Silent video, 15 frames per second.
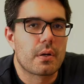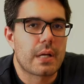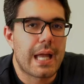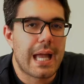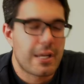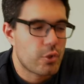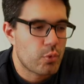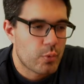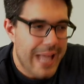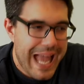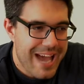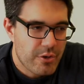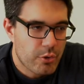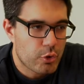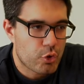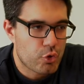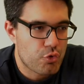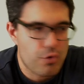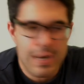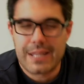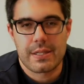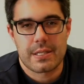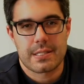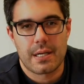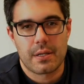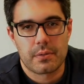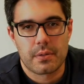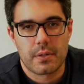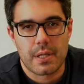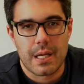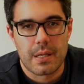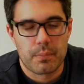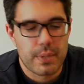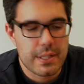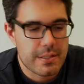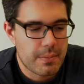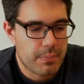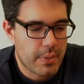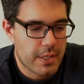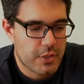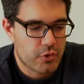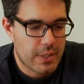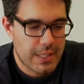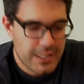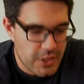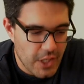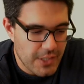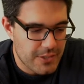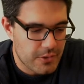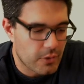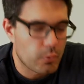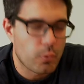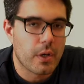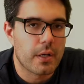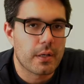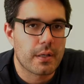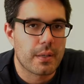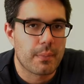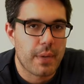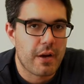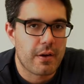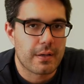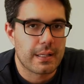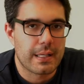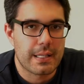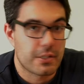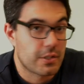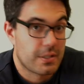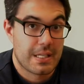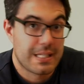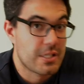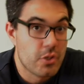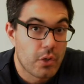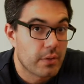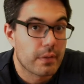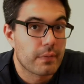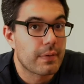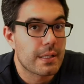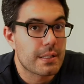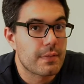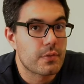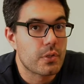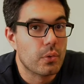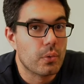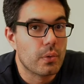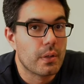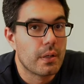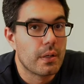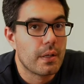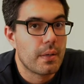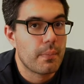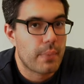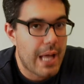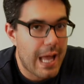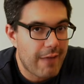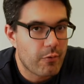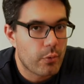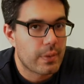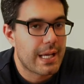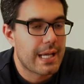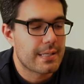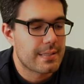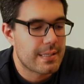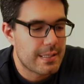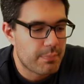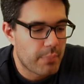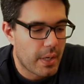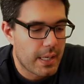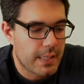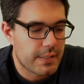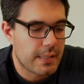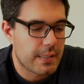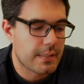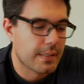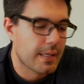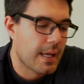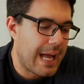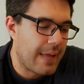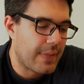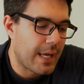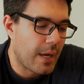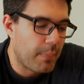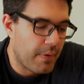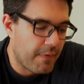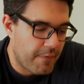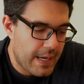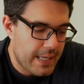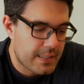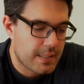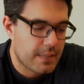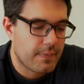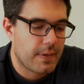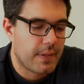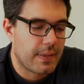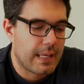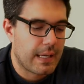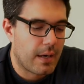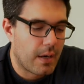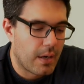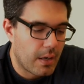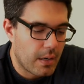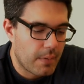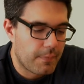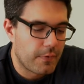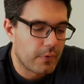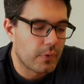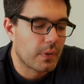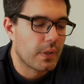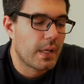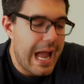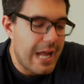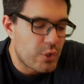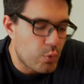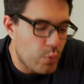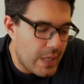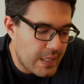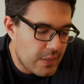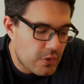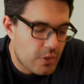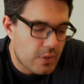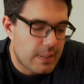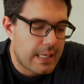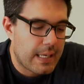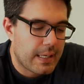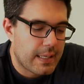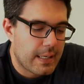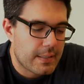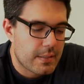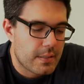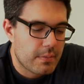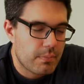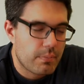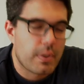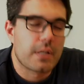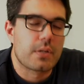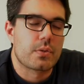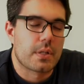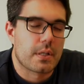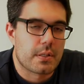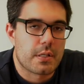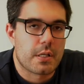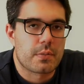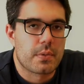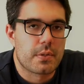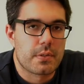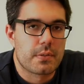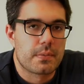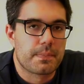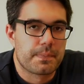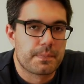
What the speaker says: Okay, and you cannot train this out. Okay, implicit bias training does not work empirically. Just not an effective tool. But everyone has these biases, and they are pervasive and they are harmful, and you insulate against them by using assessments.